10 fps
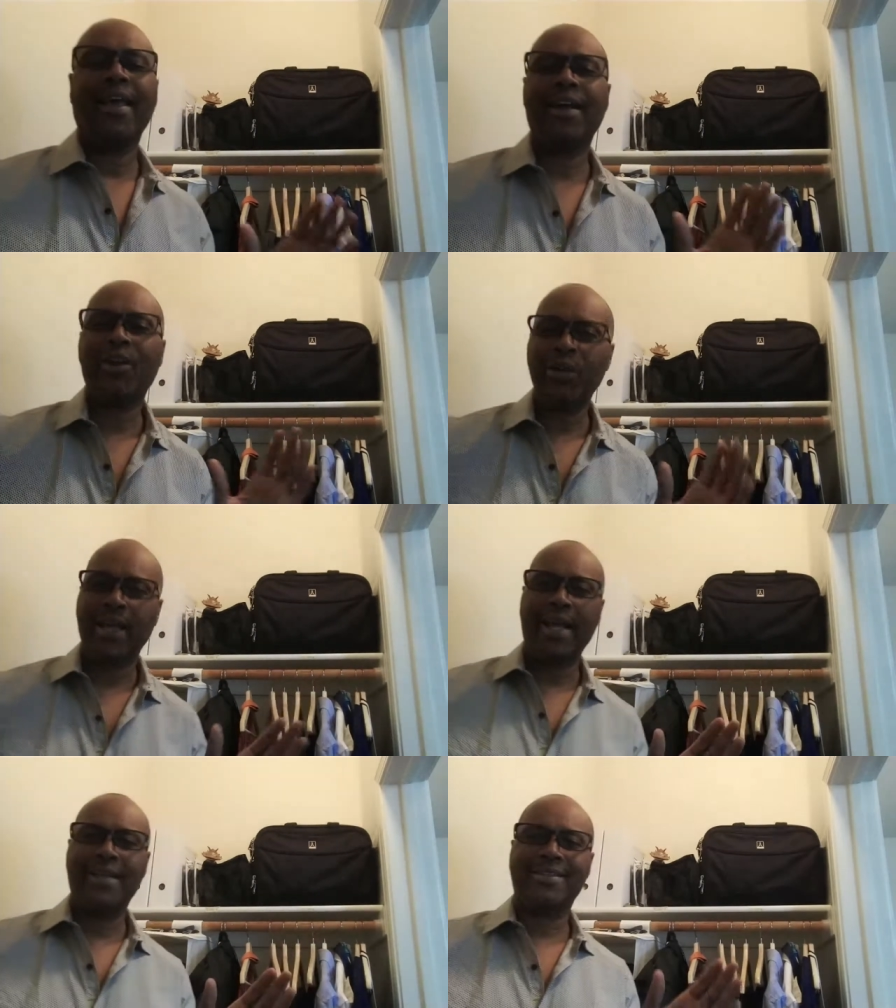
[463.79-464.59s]
early
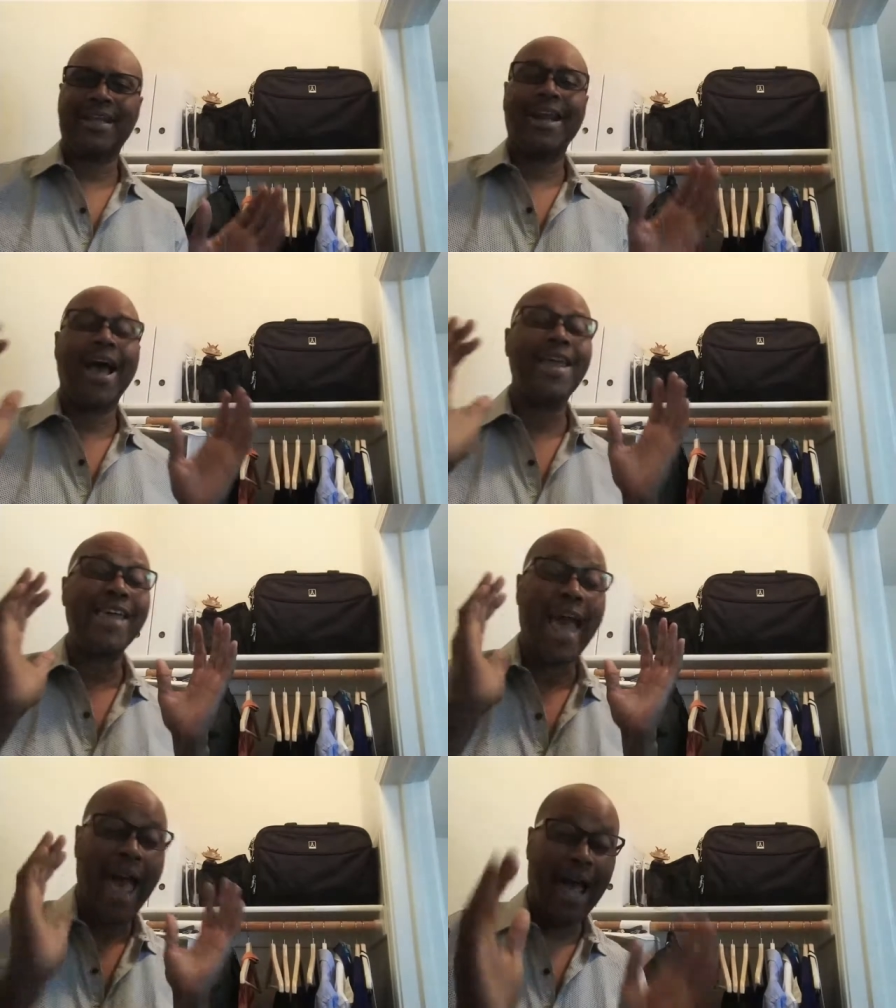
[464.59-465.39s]
80s, and I
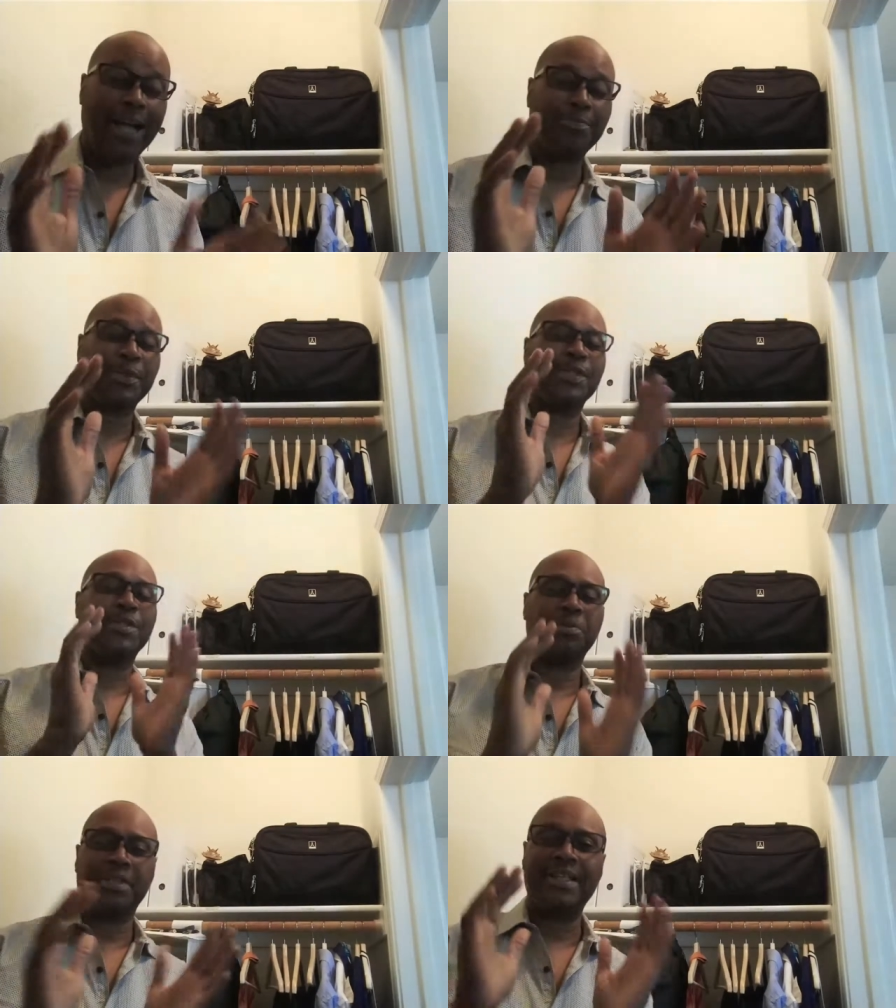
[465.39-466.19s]

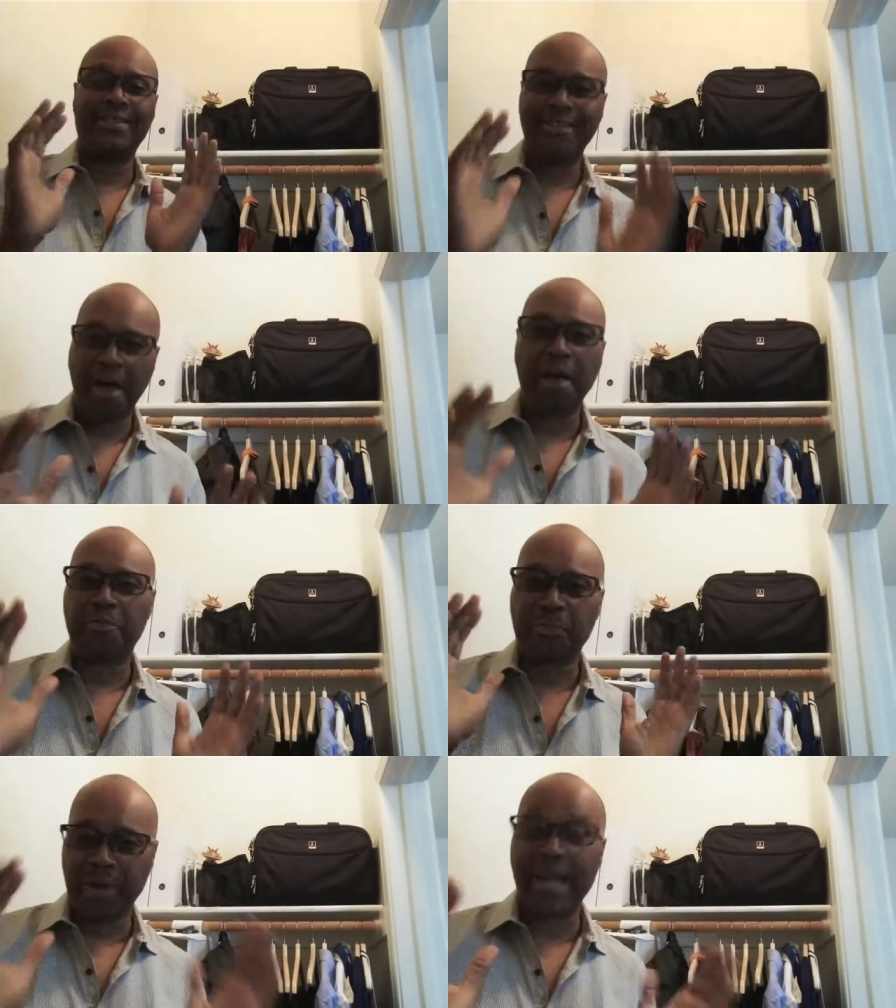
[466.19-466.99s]
absolutely
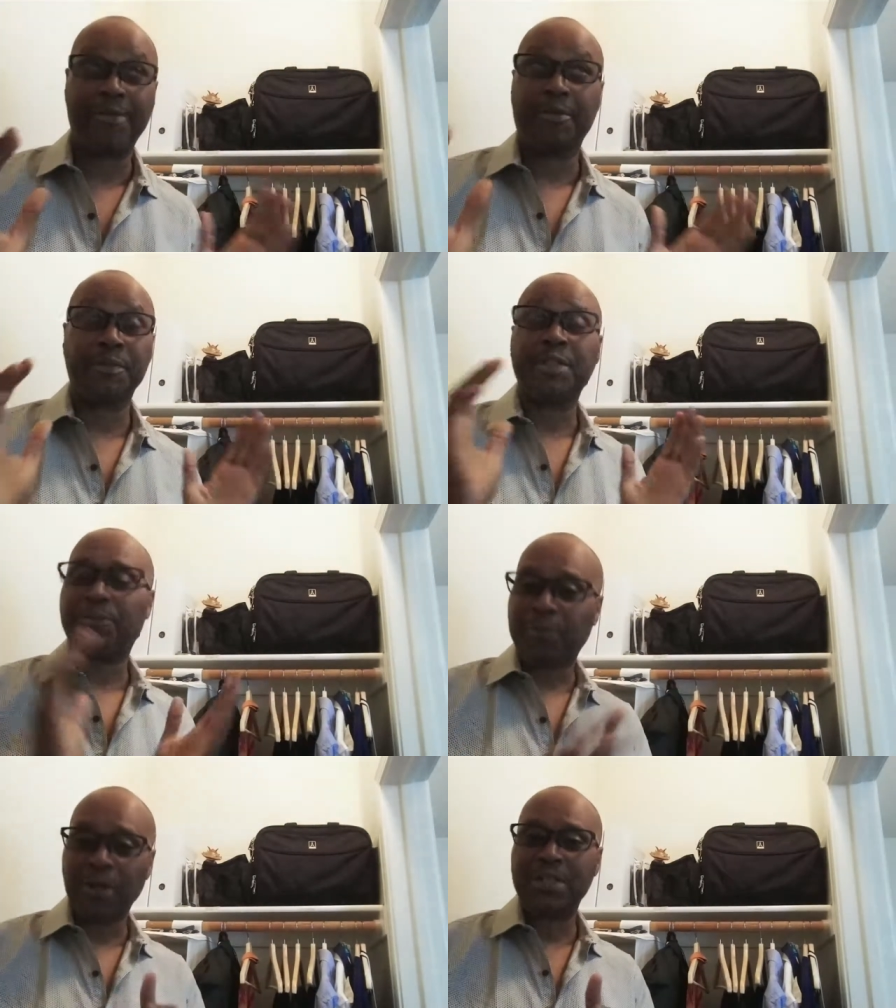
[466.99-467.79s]
love Braniff. It was the
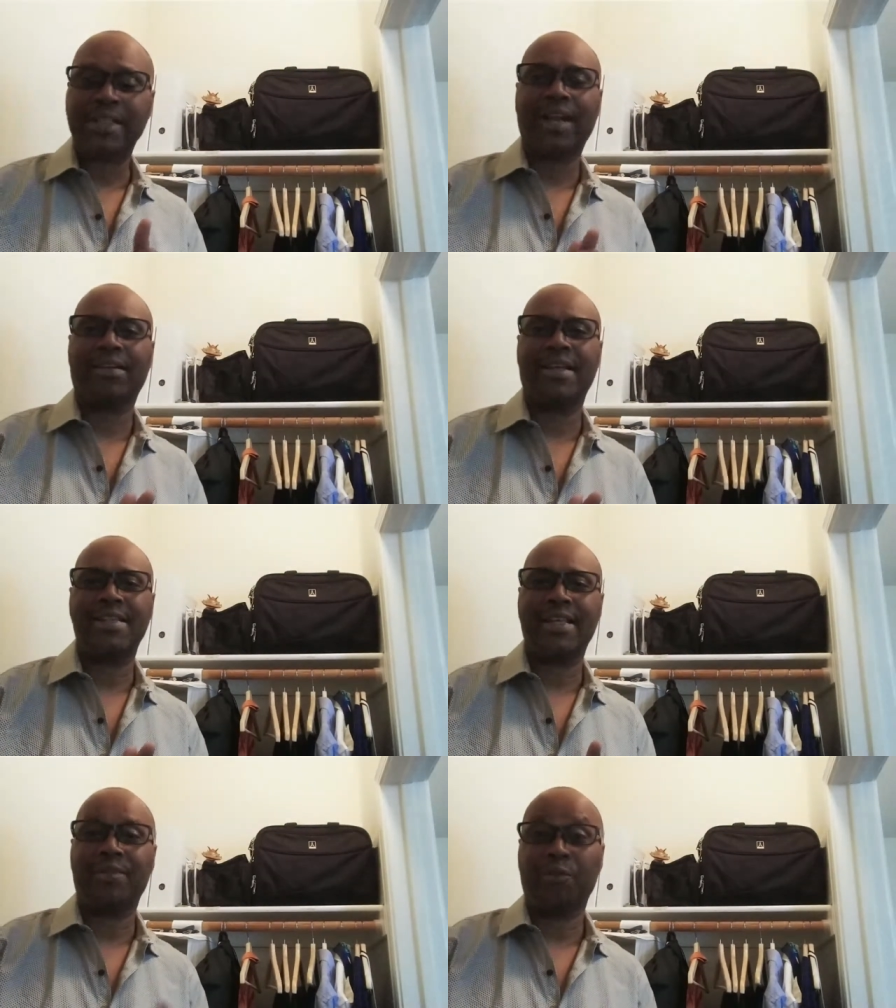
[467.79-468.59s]
first airline
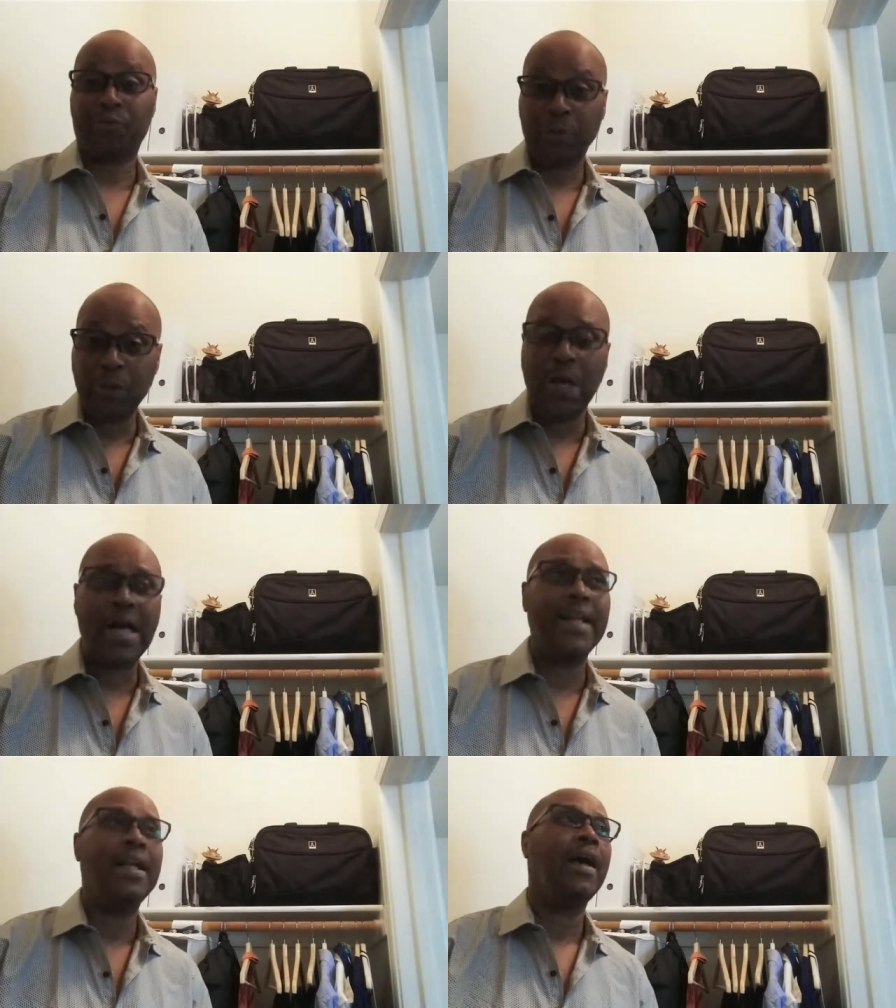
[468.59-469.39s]
that I ever
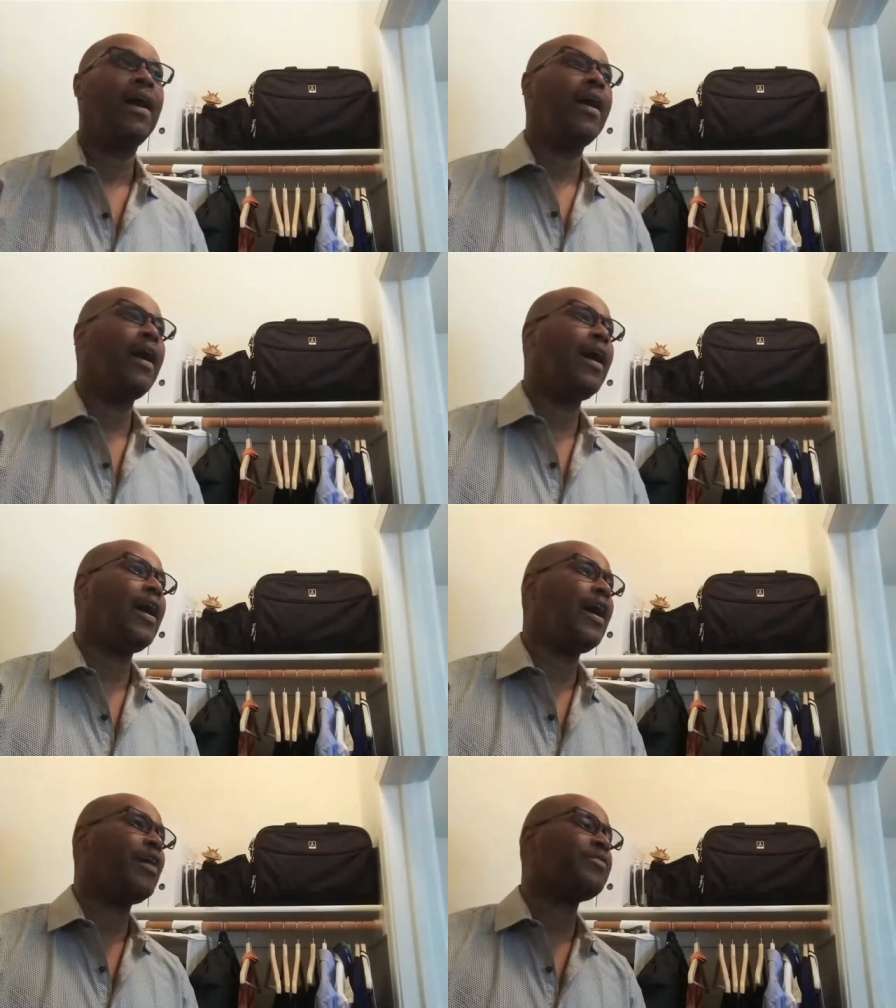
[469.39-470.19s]
flew
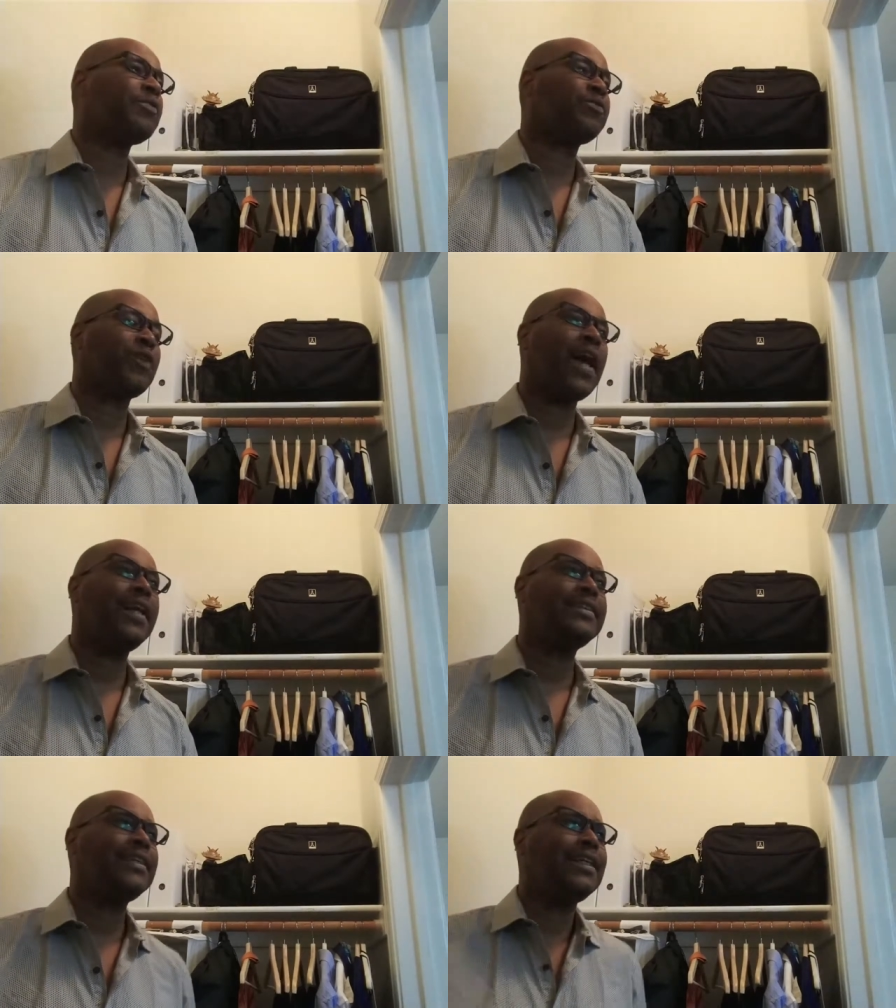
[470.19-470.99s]
on. The flight
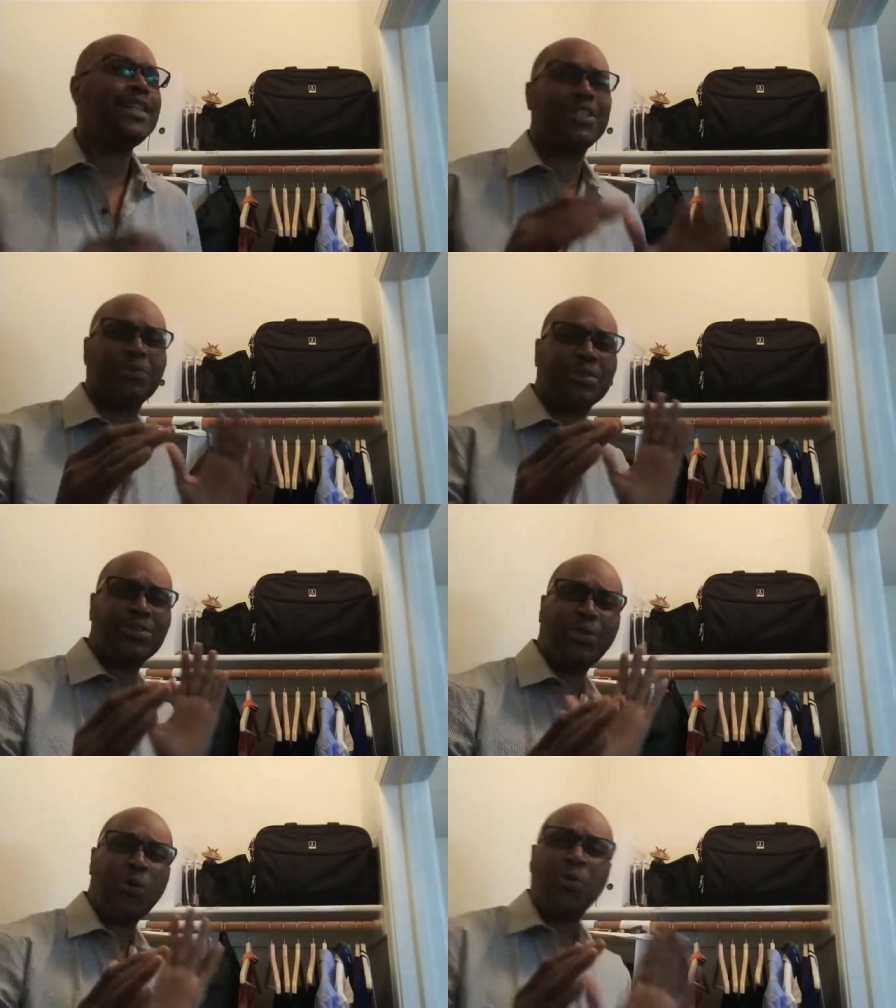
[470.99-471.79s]
attendants were
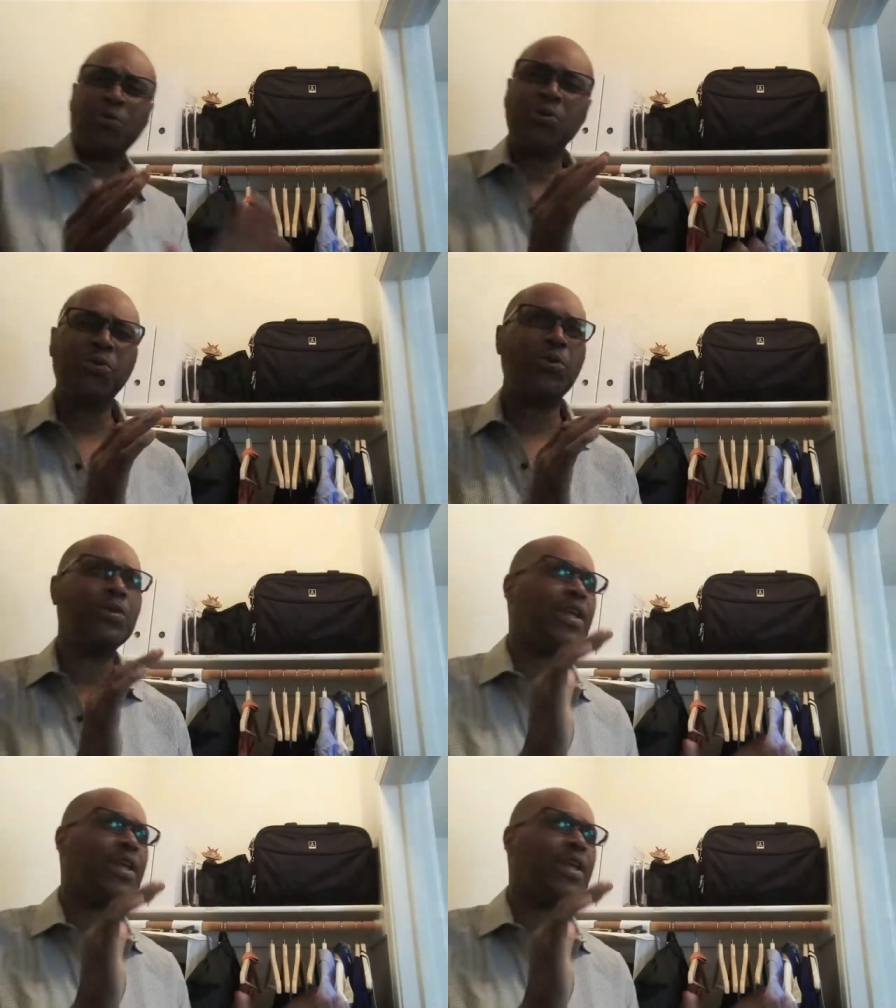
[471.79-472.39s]
so cool, and they